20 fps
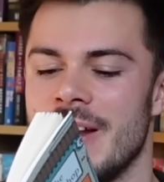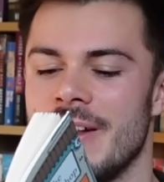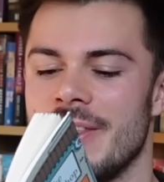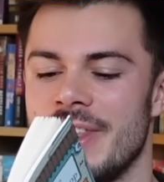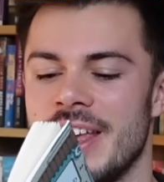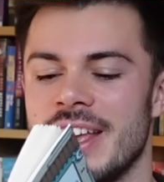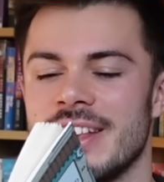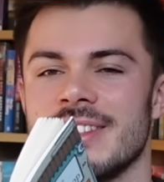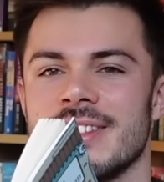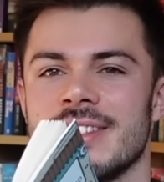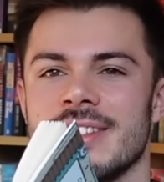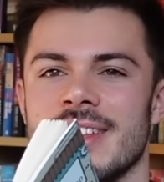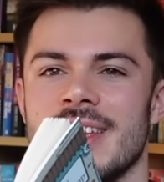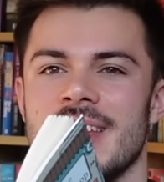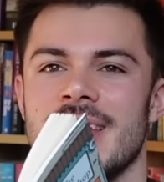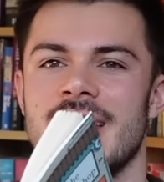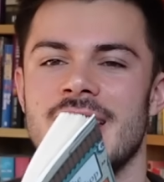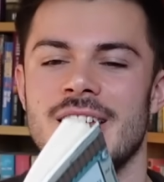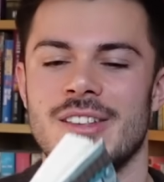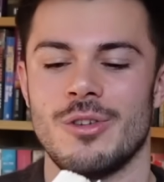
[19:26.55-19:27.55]
This
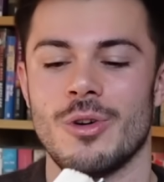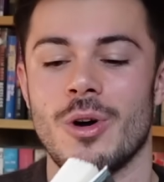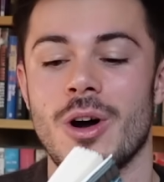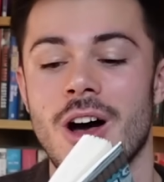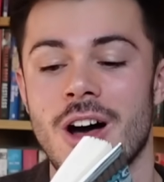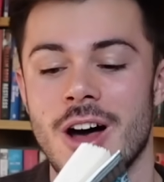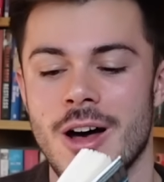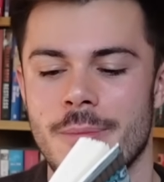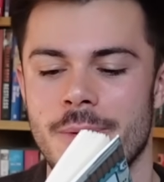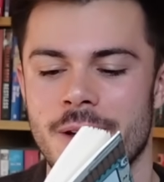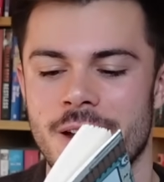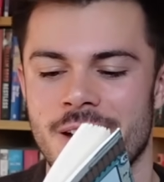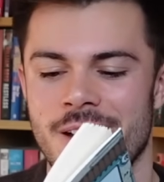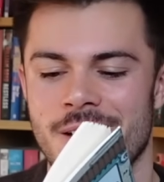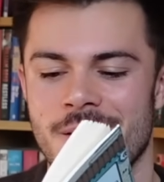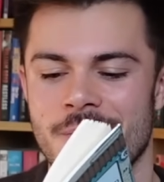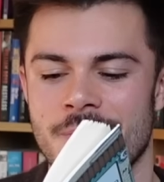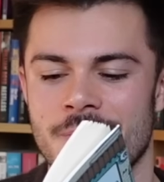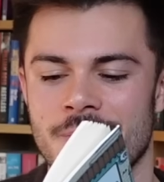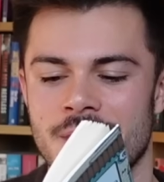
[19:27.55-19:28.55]
is your harbor,